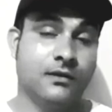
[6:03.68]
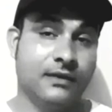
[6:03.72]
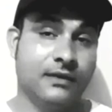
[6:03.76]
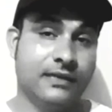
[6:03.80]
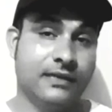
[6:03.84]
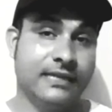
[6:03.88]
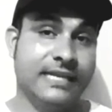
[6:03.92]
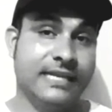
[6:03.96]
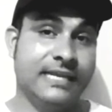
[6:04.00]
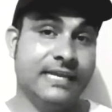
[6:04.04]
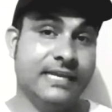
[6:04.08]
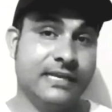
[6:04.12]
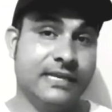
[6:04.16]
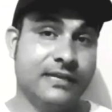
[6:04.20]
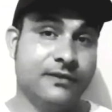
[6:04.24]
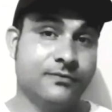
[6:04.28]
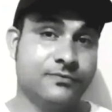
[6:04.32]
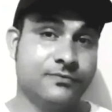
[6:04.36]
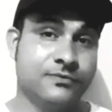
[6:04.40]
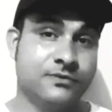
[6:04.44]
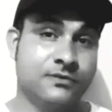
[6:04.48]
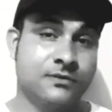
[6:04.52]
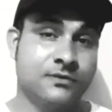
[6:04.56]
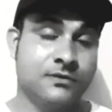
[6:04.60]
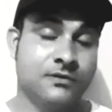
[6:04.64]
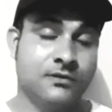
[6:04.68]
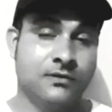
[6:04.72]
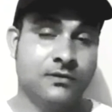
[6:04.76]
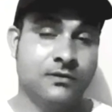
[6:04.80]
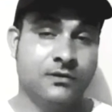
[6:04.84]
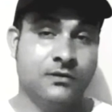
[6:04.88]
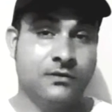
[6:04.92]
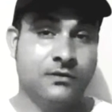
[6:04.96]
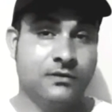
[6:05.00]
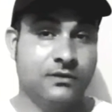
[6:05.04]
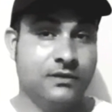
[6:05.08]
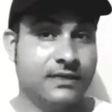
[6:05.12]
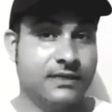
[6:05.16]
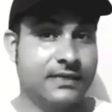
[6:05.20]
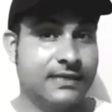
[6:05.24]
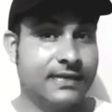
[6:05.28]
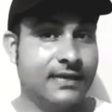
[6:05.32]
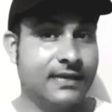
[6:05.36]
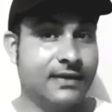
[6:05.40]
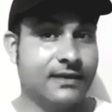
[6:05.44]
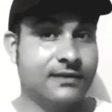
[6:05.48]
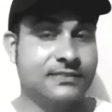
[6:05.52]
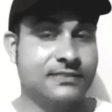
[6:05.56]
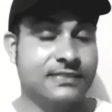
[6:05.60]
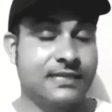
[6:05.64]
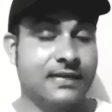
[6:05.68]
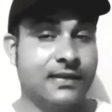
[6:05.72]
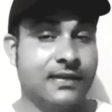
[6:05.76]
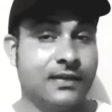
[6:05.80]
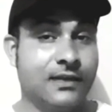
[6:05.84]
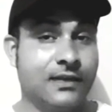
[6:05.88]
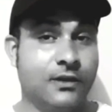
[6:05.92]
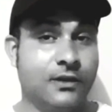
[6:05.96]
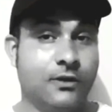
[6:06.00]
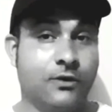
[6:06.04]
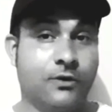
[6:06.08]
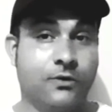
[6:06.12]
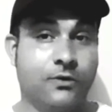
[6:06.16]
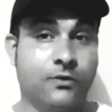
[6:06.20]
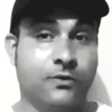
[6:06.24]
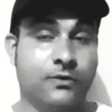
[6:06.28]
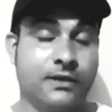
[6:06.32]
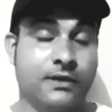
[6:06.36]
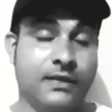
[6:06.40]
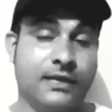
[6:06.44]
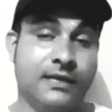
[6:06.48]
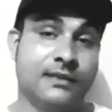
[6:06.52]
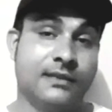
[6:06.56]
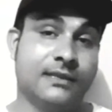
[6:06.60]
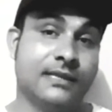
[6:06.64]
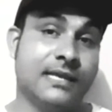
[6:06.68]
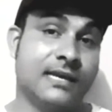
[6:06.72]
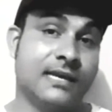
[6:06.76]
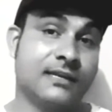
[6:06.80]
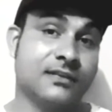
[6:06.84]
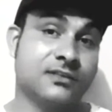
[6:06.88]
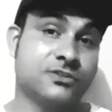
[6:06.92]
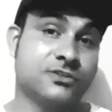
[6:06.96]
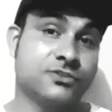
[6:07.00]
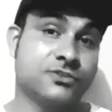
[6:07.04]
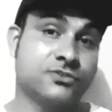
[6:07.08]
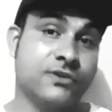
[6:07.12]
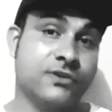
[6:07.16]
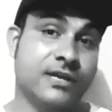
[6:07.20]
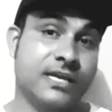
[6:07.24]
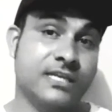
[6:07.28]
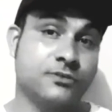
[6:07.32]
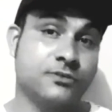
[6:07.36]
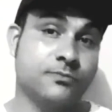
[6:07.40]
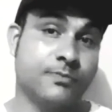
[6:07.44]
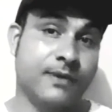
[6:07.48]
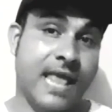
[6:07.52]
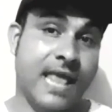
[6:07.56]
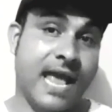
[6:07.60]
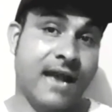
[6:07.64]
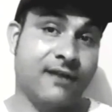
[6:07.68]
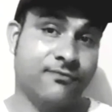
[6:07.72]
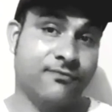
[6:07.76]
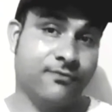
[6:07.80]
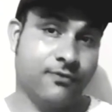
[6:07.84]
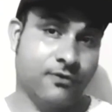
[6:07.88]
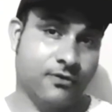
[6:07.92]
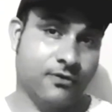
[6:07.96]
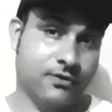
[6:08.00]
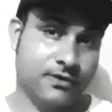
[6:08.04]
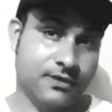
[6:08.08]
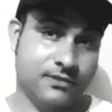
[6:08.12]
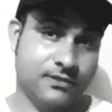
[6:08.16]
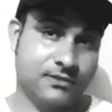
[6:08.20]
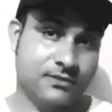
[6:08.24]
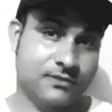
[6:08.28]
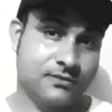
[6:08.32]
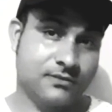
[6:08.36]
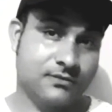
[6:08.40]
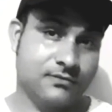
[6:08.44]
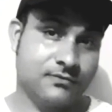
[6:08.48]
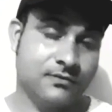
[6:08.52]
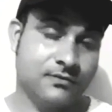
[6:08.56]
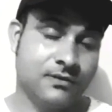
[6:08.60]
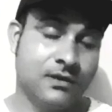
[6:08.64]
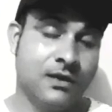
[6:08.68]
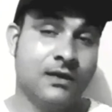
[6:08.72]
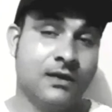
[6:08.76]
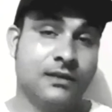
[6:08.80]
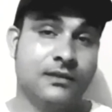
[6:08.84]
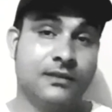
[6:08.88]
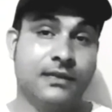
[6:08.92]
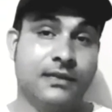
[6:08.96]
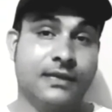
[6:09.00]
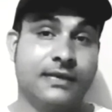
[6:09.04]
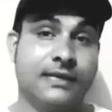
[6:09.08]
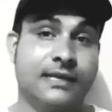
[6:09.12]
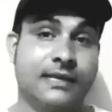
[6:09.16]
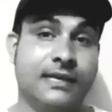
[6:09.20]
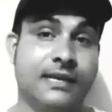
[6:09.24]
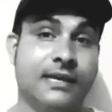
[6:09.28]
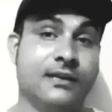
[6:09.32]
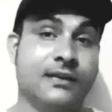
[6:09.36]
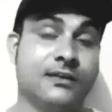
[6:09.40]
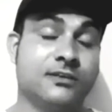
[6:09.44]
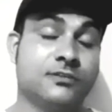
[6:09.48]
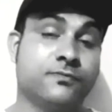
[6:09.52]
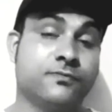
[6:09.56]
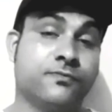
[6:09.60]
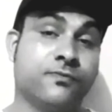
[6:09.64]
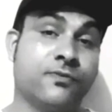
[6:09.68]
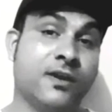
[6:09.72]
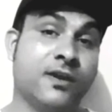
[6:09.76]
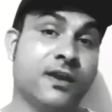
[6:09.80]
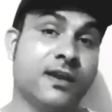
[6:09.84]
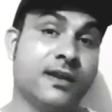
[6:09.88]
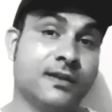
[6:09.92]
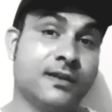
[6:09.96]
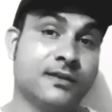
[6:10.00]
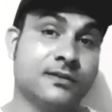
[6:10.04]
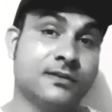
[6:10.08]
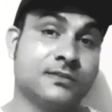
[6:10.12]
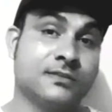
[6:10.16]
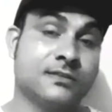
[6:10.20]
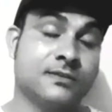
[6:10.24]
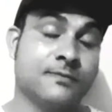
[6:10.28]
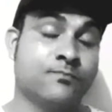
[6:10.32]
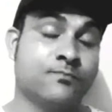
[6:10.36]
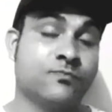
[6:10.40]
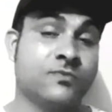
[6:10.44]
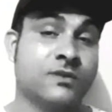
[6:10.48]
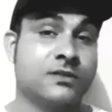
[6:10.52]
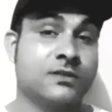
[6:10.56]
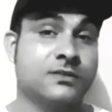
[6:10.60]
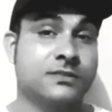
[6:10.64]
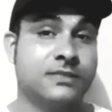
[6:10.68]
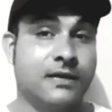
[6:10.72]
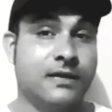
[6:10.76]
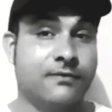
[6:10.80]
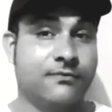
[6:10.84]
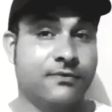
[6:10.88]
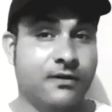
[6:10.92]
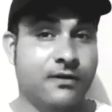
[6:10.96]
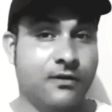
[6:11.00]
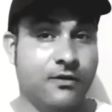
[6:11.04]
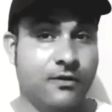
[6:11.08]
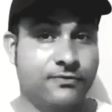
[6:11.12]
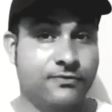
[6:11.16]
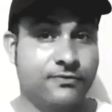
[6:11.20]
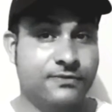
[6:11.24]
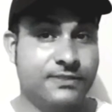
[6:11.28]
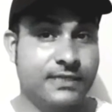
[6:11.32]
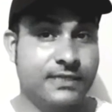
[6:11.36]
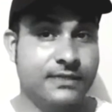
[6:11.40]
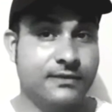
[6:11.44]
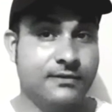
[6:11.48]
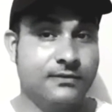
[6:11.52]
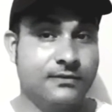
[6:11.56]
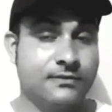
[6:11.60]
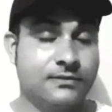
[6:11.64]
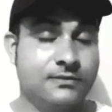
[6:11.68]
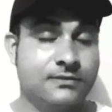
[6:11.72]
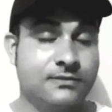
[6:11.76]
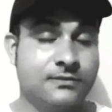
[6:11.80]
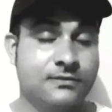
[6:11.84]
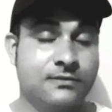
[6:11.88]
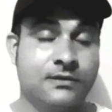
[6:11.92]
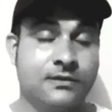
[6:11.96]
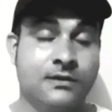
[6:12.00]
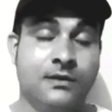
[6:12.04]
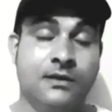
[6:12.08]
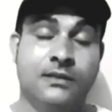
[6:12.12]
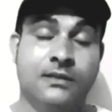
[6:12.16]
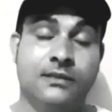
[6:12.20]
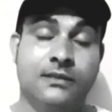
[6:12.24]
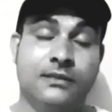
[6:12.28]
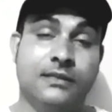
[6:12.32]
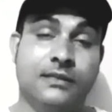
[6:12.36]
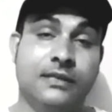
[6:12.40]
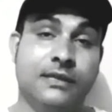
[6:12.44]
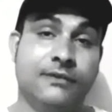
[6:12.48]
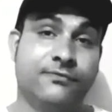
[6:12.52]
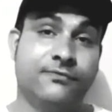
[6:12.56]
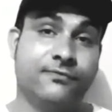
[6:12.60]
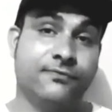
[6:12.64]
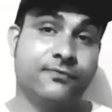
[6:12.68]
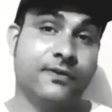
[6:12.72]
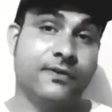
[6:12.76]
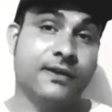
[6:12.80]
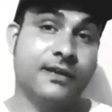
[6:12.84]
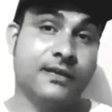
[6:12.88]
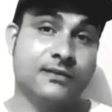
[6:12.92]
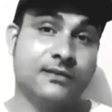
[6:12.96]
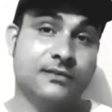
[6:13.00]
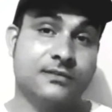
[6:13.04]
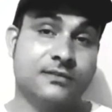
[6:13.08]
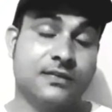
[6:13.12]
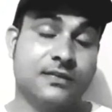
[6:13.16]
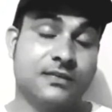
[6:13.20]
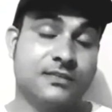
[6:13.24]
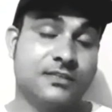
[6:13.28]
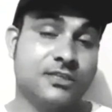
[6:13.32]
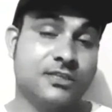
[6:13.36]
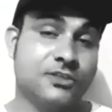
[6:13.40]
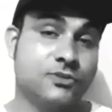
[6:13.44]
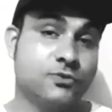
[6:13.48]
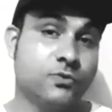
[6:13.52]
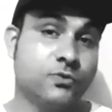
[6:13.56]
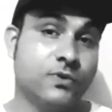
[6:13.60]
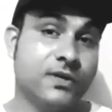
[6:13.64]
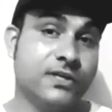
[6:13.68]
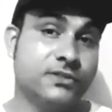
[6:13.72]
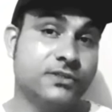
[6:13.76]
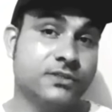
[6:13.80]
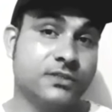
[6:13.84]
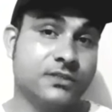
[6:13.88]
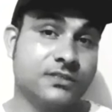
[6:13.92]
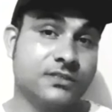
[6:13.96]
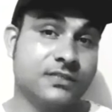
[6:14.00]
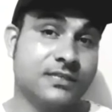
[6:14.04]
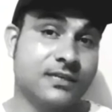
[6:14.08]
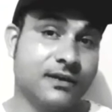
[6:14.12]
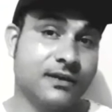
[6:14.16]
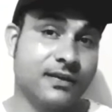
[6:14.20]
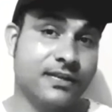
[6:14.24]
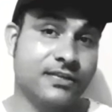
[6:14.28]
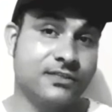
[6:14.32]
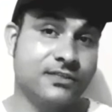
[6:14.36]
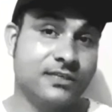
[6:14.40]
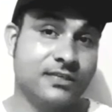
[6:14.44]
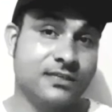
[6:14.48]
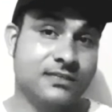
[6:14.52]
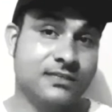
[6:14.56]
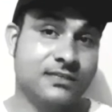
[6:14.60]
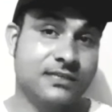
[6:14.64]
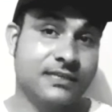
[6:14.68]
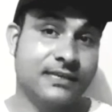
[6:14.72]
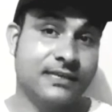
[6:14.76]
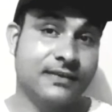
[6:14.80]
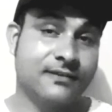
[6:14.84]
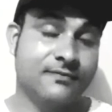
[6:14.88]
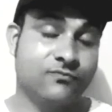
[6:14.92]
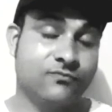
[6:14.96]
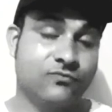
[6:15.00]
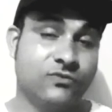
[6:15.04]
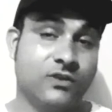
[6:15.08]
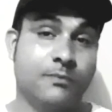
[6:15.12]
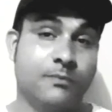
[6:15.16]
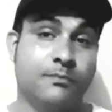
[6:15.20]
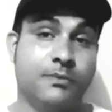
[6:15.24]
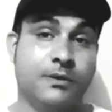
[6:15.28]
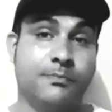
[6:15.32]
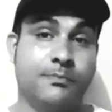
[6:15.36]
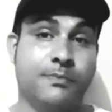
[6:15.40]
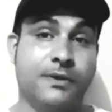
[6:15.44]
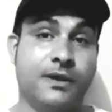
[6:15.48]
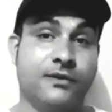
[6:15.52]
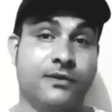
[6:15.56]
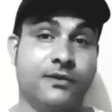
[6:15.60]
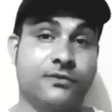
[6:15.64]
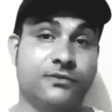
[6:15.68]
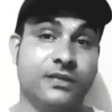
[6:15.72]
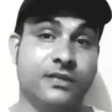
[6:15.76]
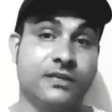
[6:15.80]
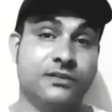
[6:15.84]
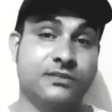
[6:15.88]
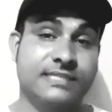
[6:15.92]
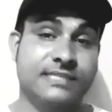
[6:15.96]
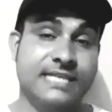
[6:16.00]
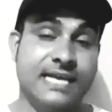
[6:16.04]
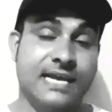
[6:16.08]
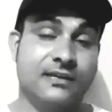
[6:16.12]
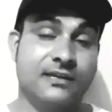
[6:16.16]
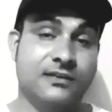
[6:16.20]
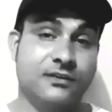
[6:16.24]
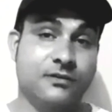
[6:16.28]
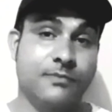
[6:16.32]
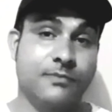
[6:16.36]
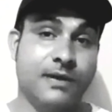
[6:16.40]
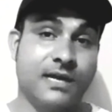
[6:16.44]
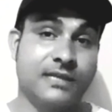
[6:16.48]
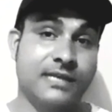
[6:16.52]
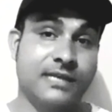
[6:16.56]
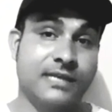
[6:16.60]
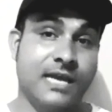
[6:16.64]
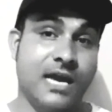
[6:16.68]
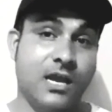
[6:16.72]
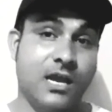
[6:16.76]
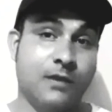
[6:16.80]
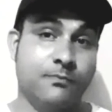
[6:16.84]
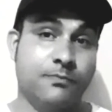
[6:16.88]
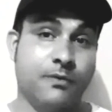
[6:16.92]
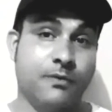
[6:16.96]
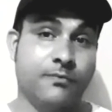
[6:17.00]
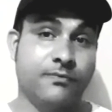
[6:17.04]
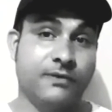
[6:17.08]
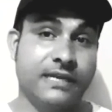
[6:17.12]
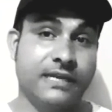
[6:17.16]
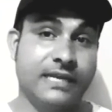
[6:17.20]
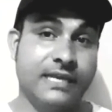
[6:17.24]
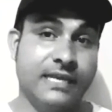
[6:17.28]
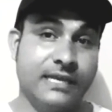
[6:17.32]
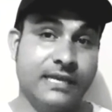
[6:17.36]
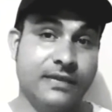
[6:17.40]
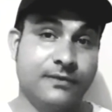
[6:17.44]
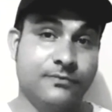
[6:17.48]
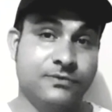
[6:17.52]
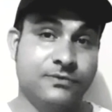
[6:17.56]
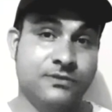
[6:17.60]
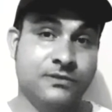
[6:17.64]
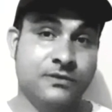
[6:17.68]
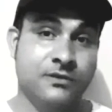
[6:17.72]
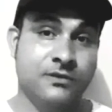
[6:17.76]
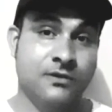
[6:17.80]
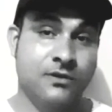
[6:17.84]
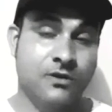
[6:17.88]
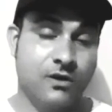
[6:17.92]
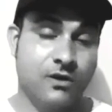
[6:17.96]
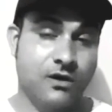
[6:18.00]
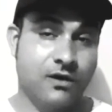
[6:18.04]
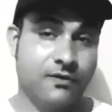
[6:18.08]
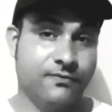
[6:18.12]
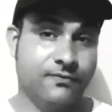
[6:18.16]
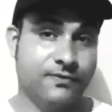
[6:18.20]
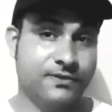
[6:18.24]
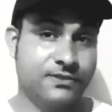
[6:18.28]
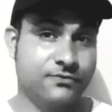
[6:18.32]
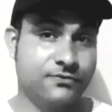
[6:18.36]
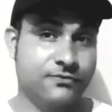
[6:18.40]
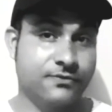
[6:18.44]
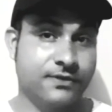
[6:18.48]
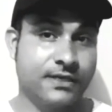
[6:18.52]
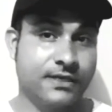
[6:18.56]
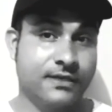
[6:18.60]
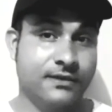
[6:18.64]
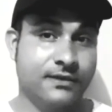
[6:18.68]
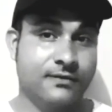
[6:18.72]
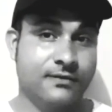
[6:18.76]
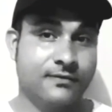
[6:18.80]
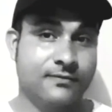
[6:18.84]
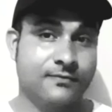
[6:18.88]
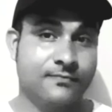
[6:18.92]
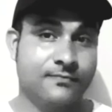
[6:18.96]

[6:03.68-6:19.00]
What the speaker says: leaves the kids alone in that strange black forest. The kids face several obstacles. They face the situations courageously. They prepare their shelter by the help of leaves of a tree.